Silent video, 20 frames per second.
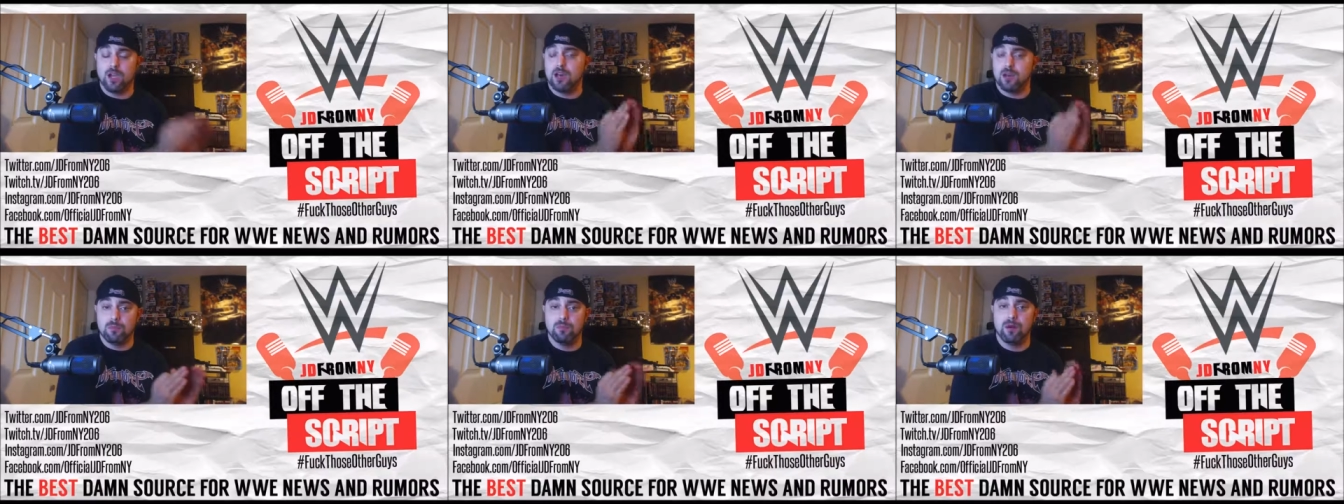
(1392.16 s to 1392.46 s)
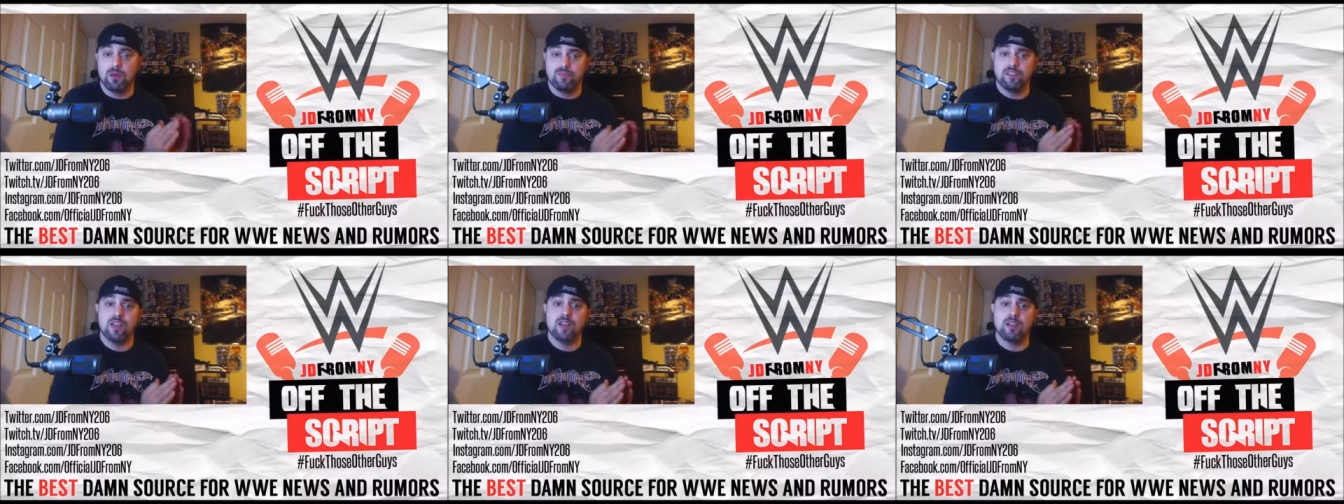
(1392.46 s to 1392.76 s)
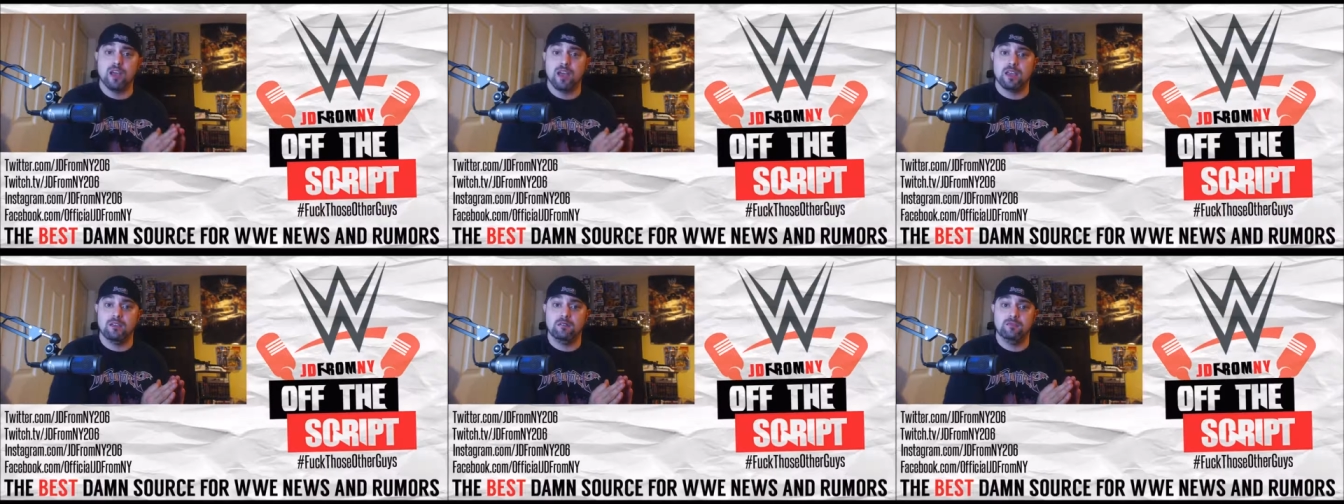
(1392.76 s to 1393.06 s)
on a
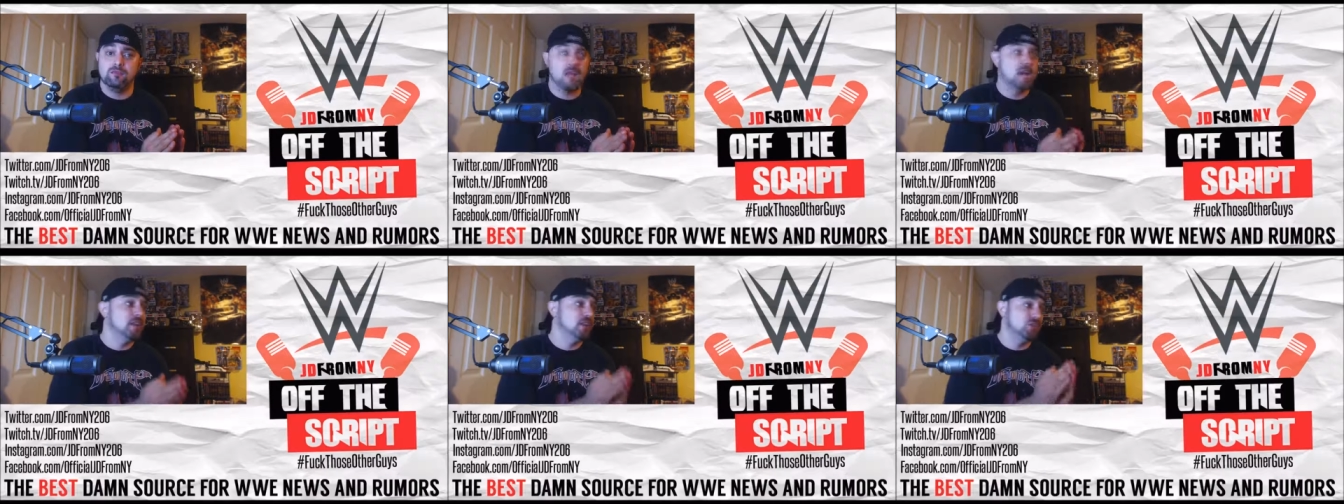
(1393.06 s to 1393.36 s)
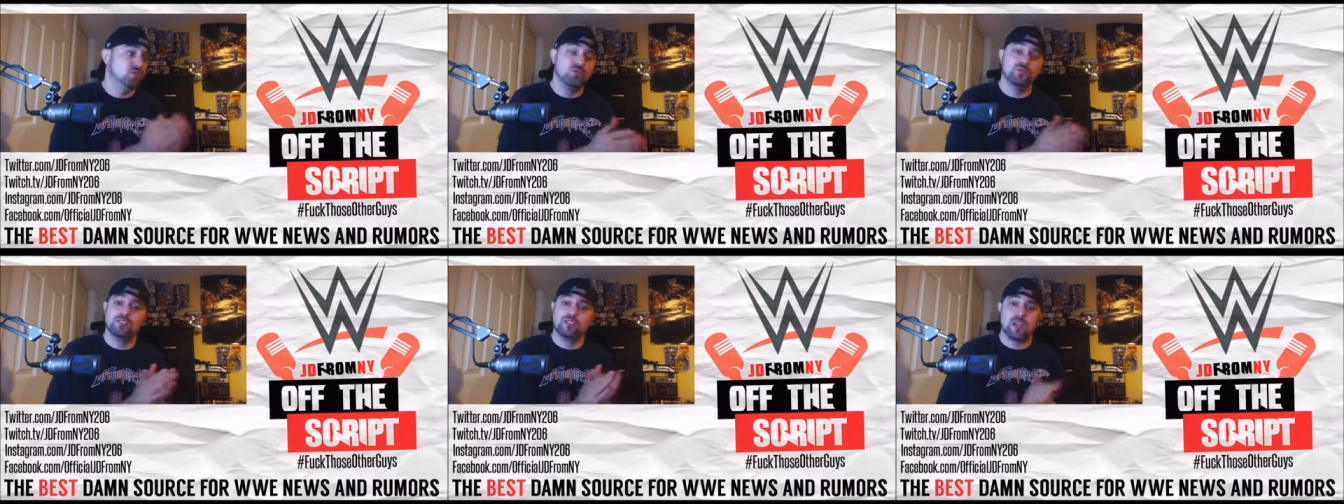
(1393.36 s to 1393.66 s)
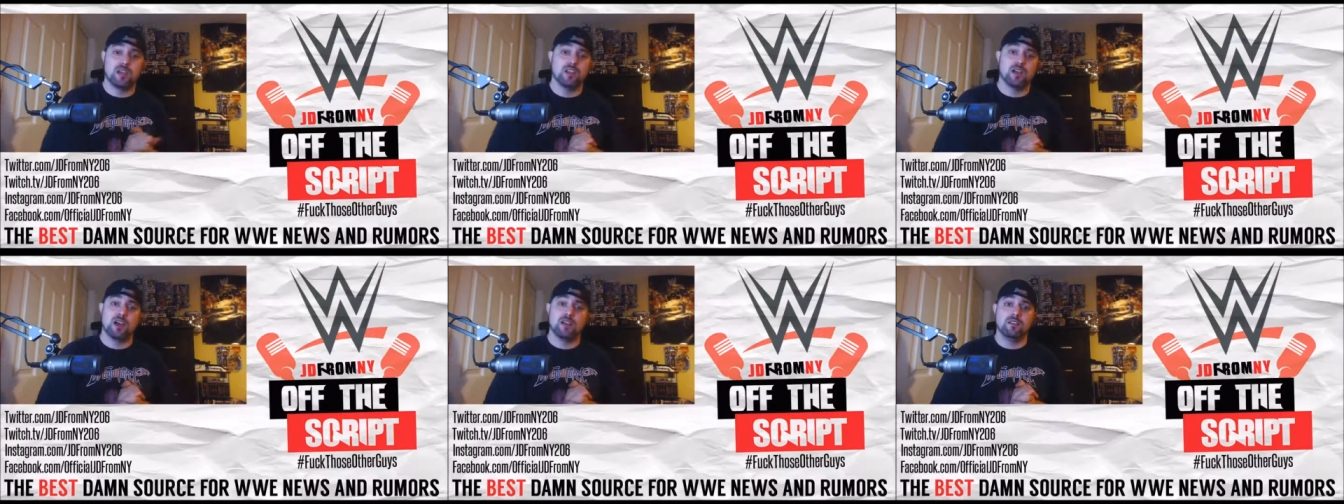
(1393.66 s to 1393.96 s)
Monday night and a
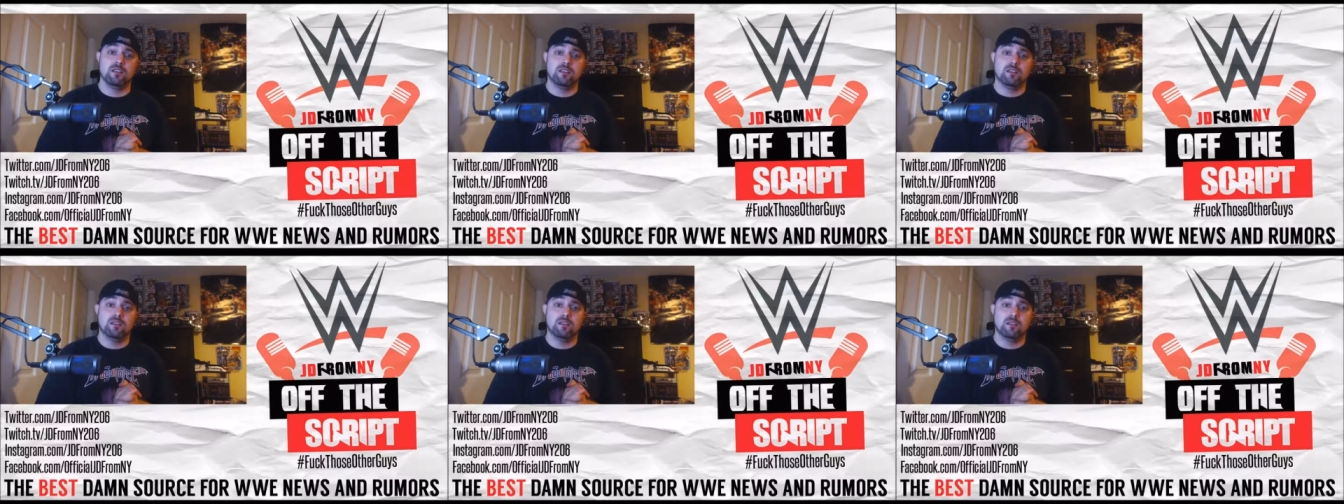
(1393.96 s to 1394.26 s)
Tuesday night.